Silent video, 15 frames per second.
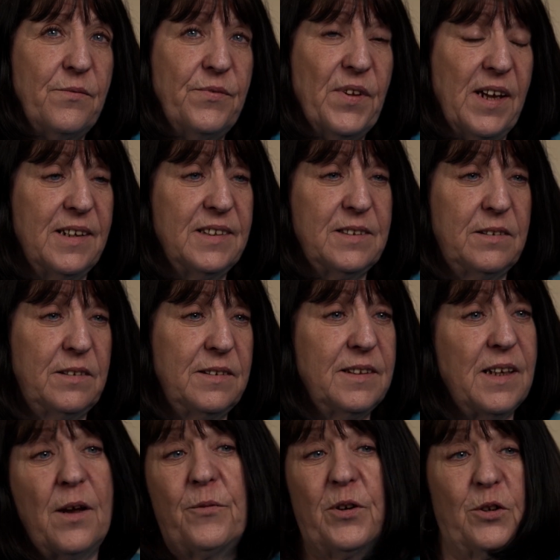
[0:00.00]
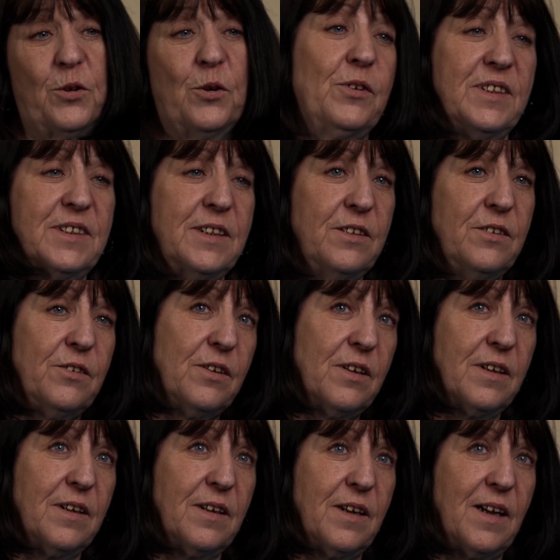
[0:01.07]
that is never going to
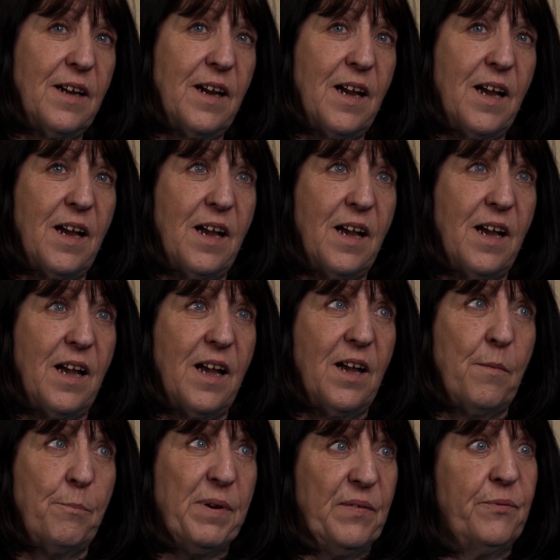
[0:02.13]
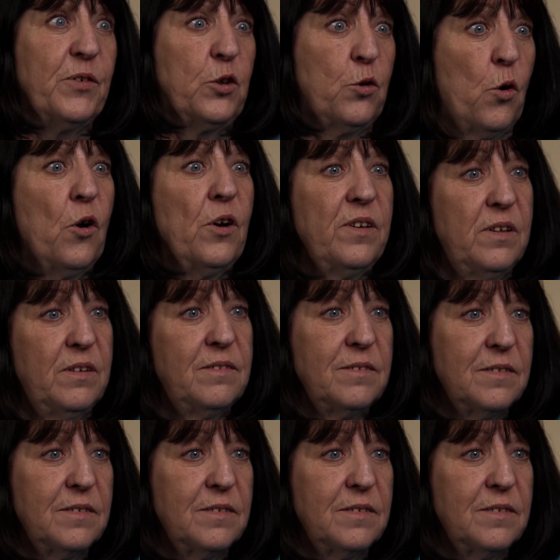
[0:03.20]
be forgotten.